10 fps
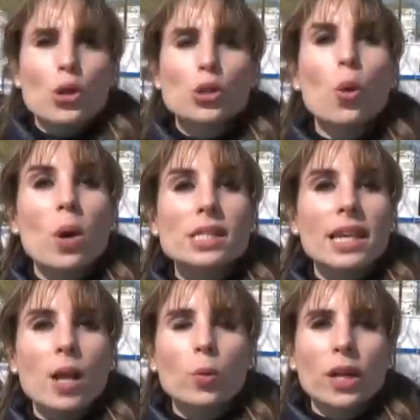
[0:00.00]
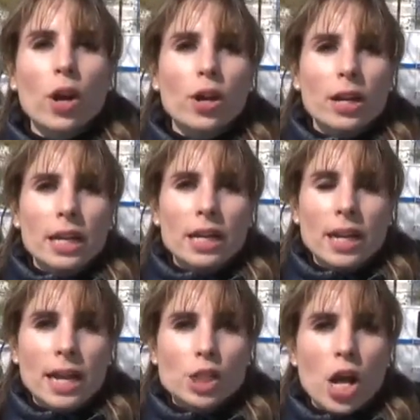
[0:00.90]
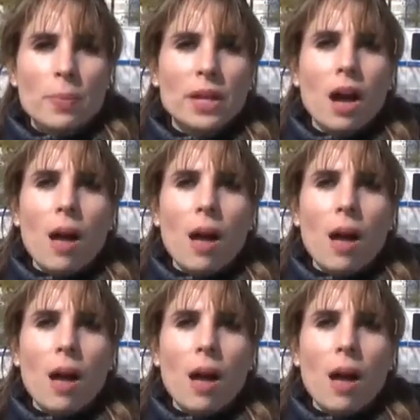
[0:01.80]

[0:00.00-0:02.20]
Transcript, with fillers: So once again, we are in a shopping